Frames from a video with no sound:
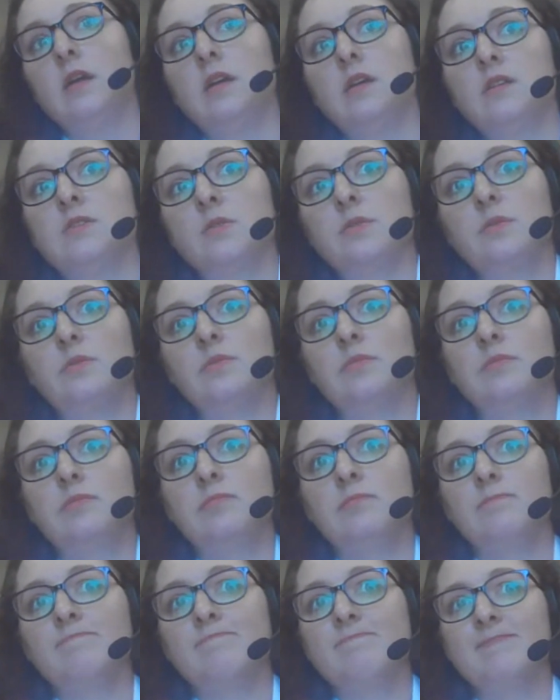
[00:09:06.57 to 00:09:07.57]
So
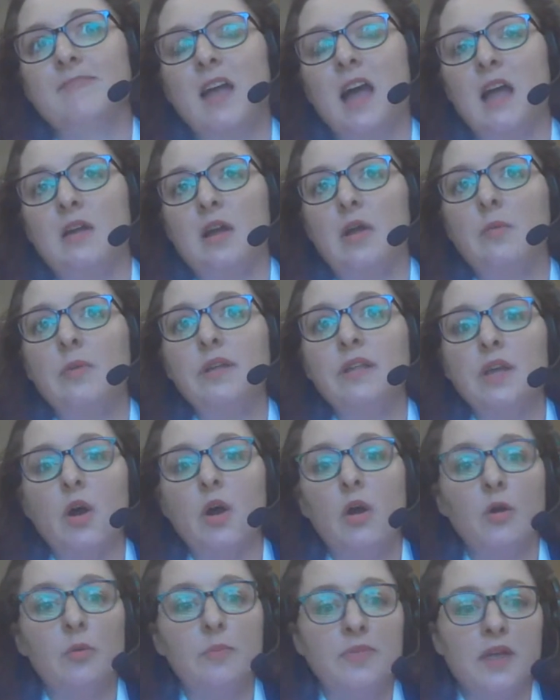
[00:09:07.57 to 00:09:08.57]
I really
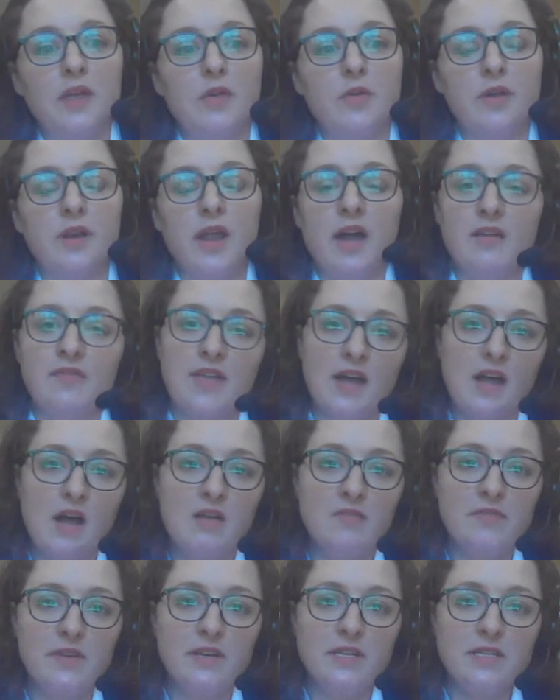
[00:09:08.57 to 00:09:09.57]
hope that you can have that
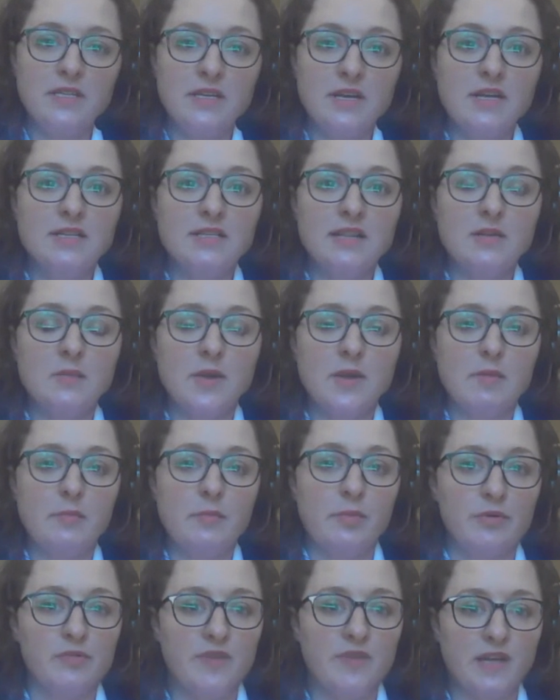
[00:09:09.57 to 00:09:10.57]
confidence in us and that we can
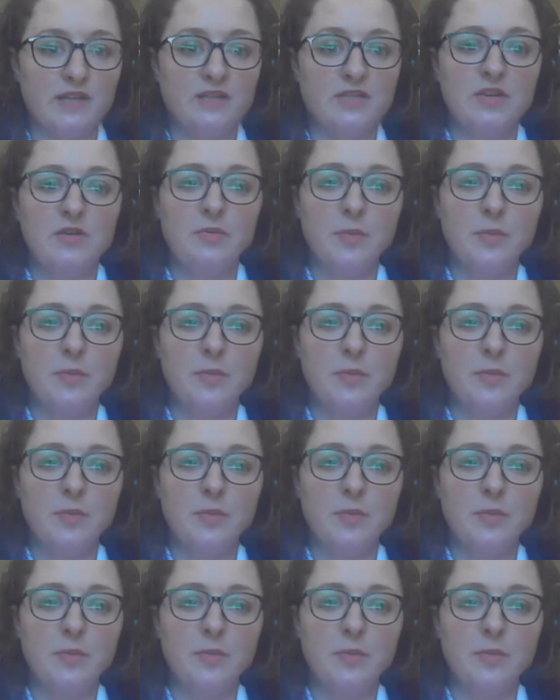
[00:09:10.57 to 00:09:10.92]
prove that to you.